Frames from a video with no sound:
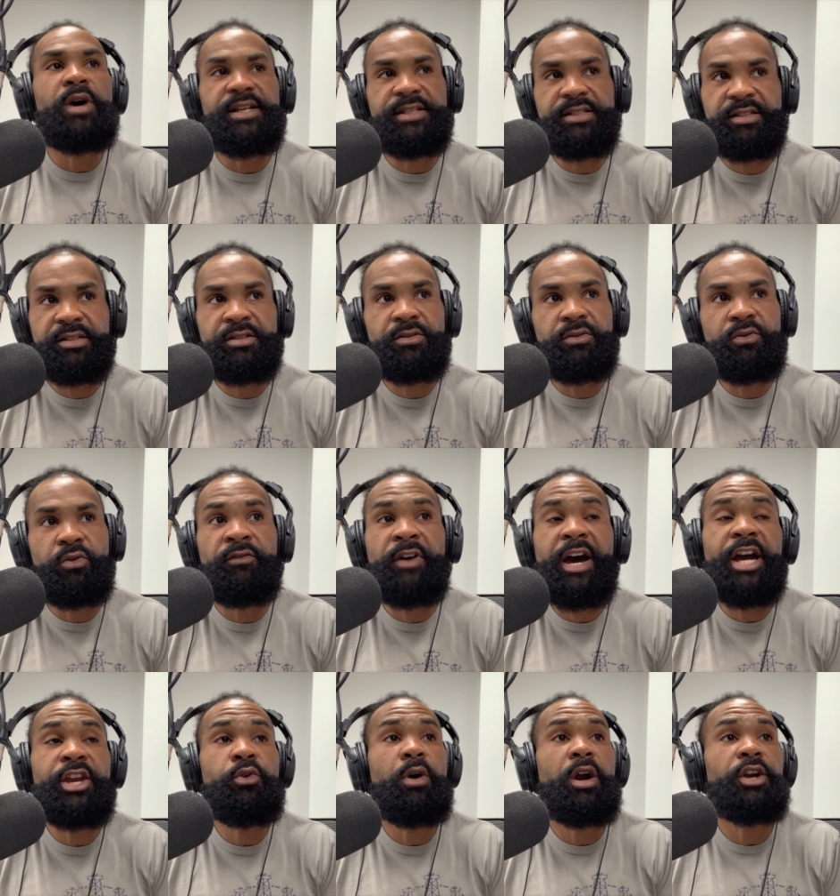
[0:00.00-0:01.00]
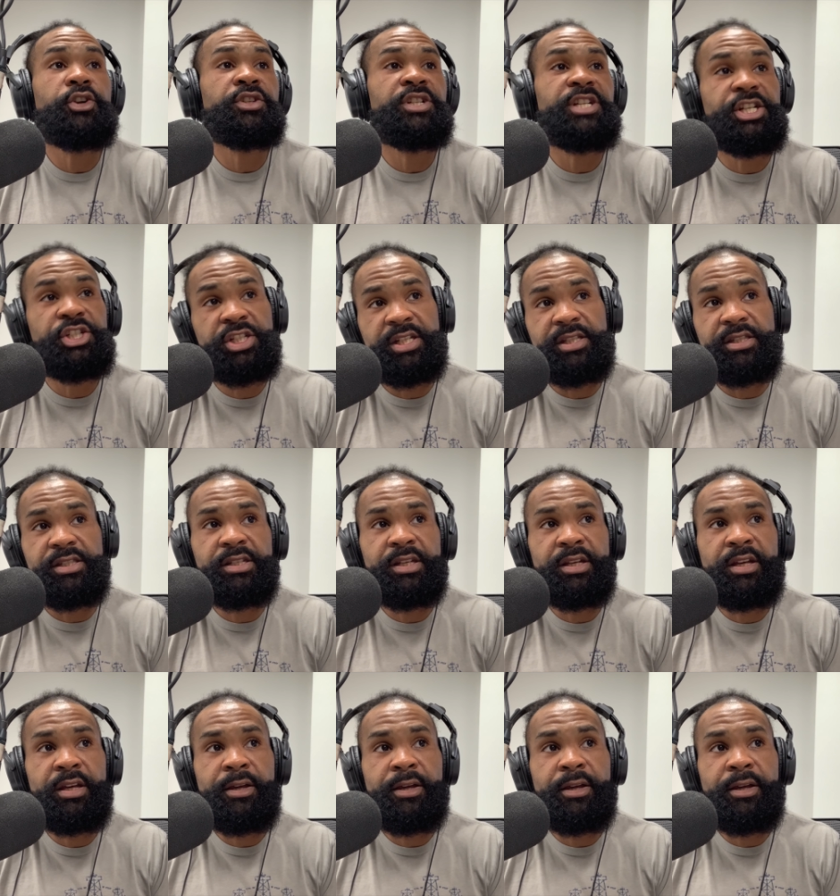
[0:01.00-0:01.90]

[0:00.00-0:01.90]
us or value our traditions